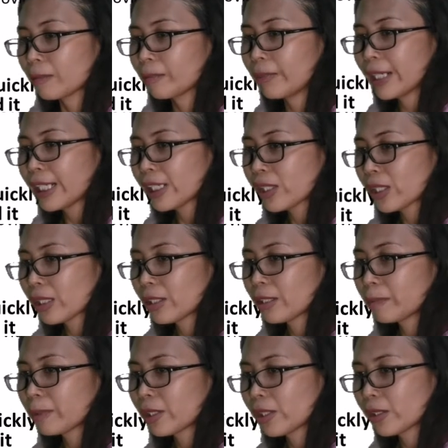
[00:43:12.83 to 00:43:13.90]
Based on
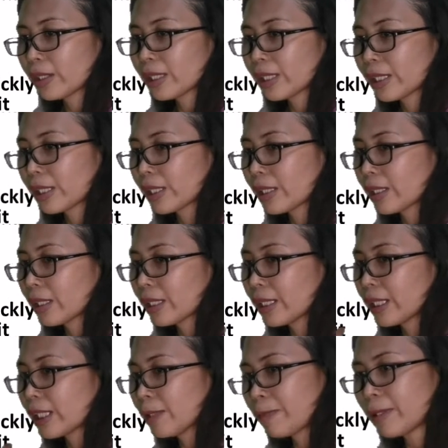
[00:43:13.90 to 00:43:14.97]
the person's
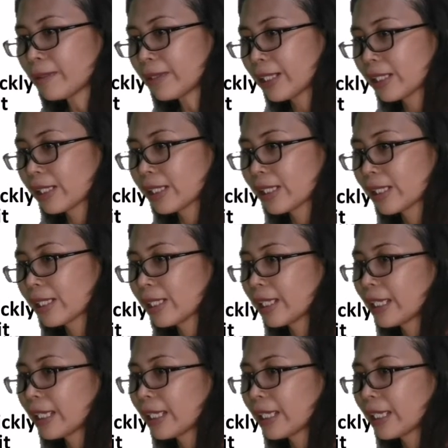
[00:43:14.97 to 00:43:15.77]
experience,